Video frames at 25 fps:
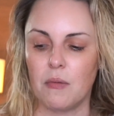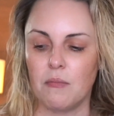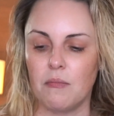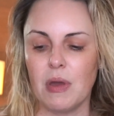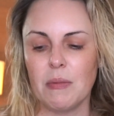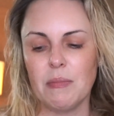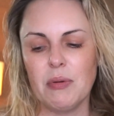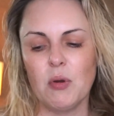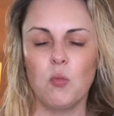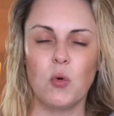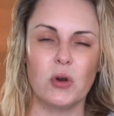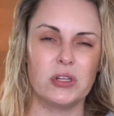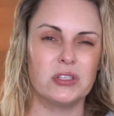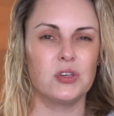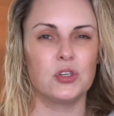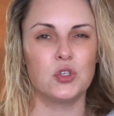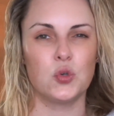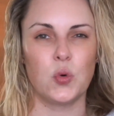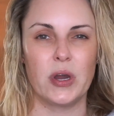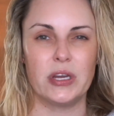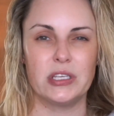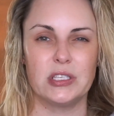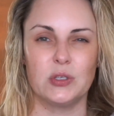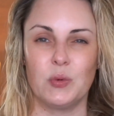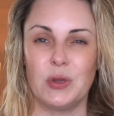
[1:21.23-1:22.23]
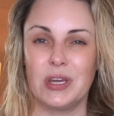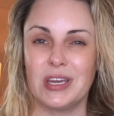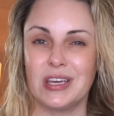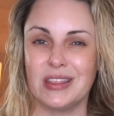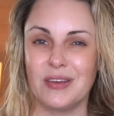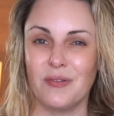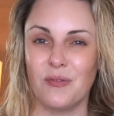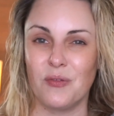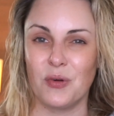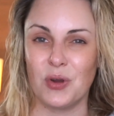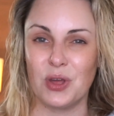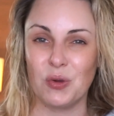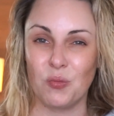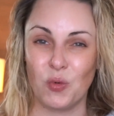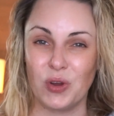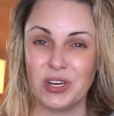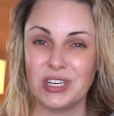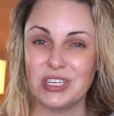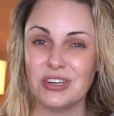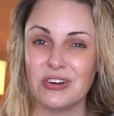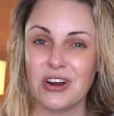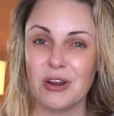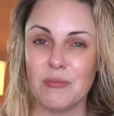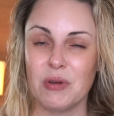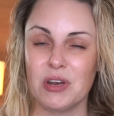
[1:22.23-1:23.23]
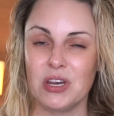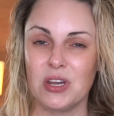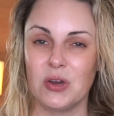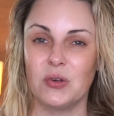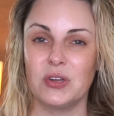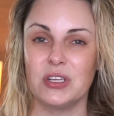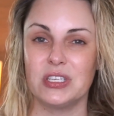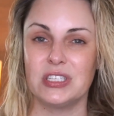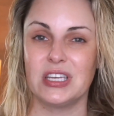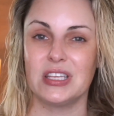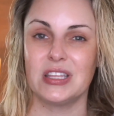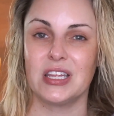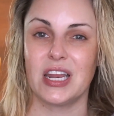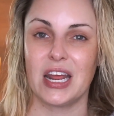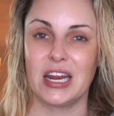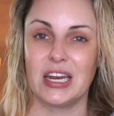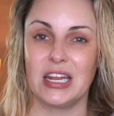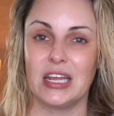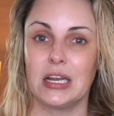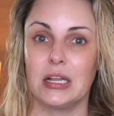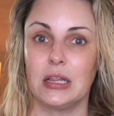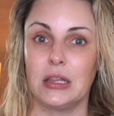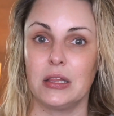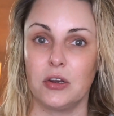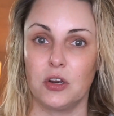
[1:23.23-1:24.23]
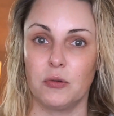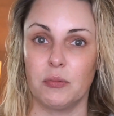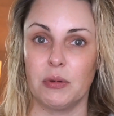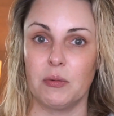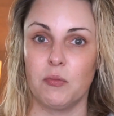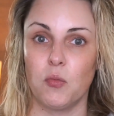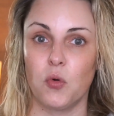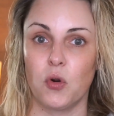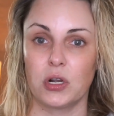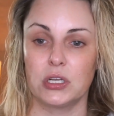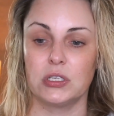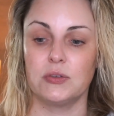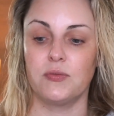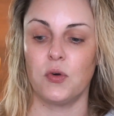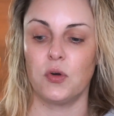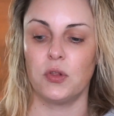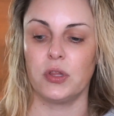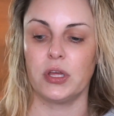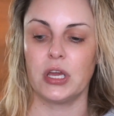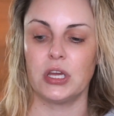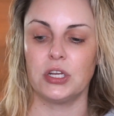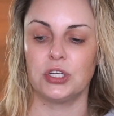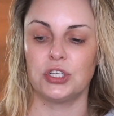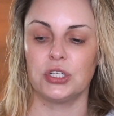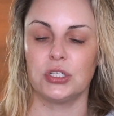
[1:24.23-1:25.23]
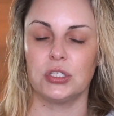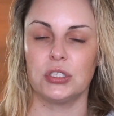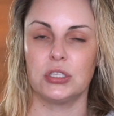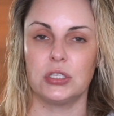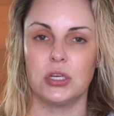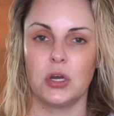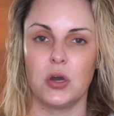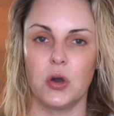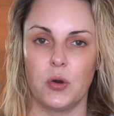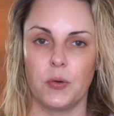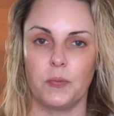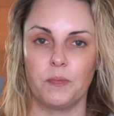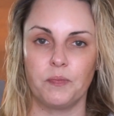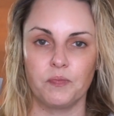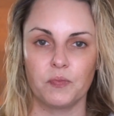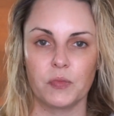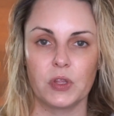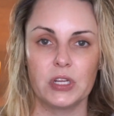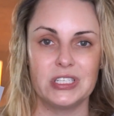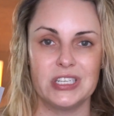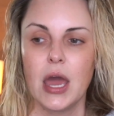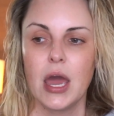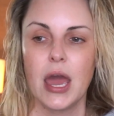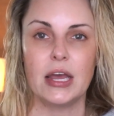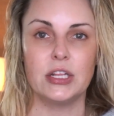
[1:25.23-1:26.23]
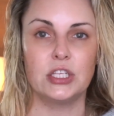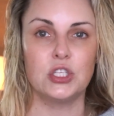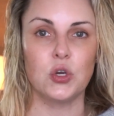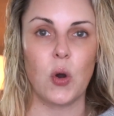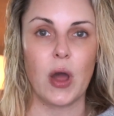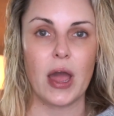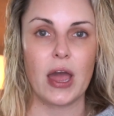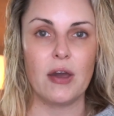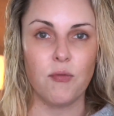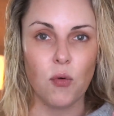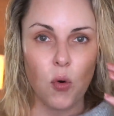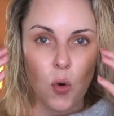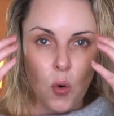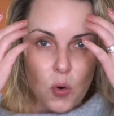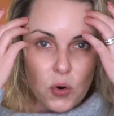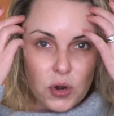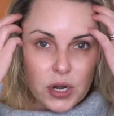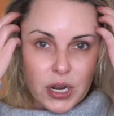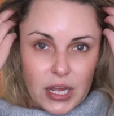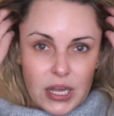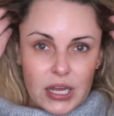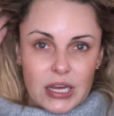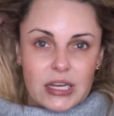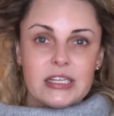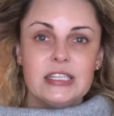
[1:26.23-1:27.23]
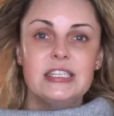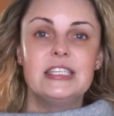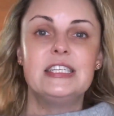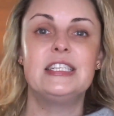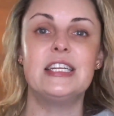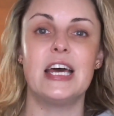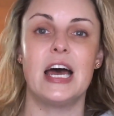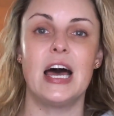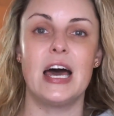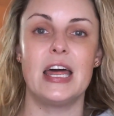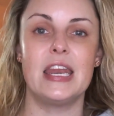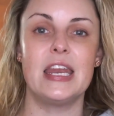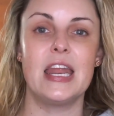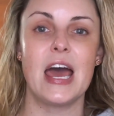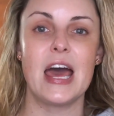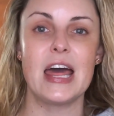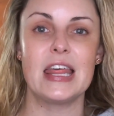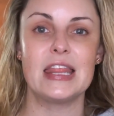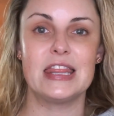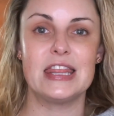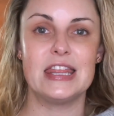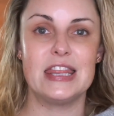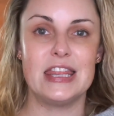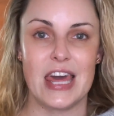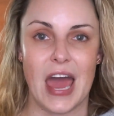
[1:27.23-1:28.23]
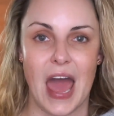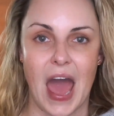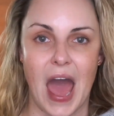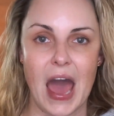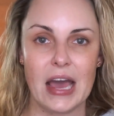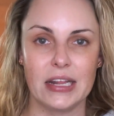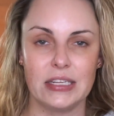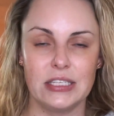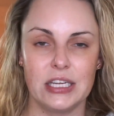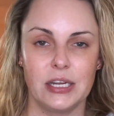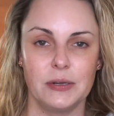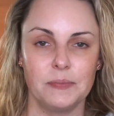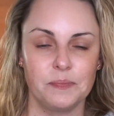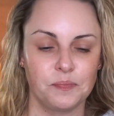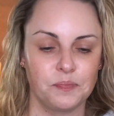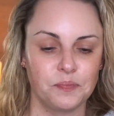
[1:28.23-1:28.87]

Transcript: Maybe once or twice a week. In winter, I've been noticing that I need a little bit more exfoliation, so I have already done that.